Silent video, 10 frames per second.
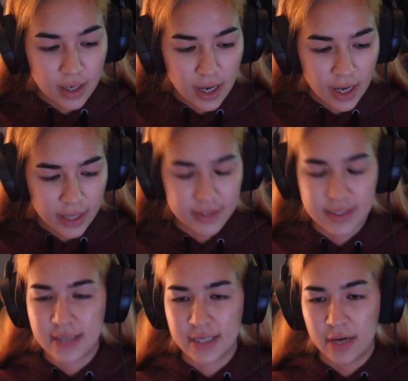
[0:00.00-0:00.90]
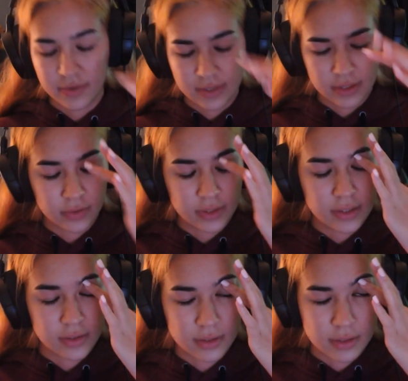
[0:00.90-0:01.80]
I sat down and I was like, okay,
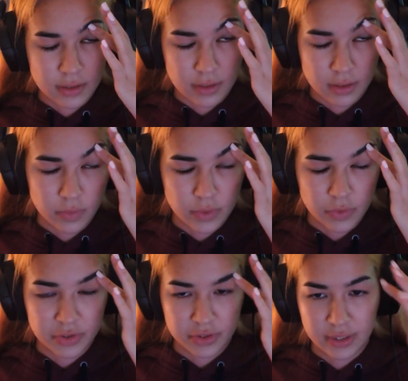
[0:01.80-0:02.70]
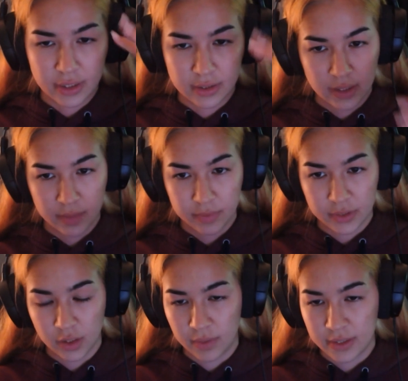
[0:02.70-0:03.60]
so this is just three creature decks, and I'm gonna
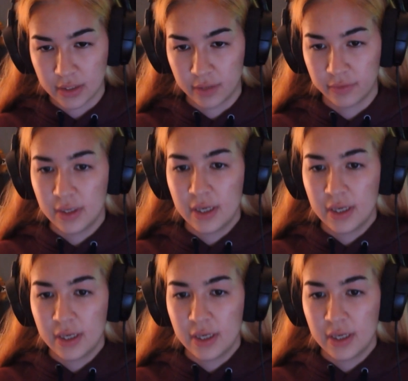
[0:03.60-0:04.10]
kill myself.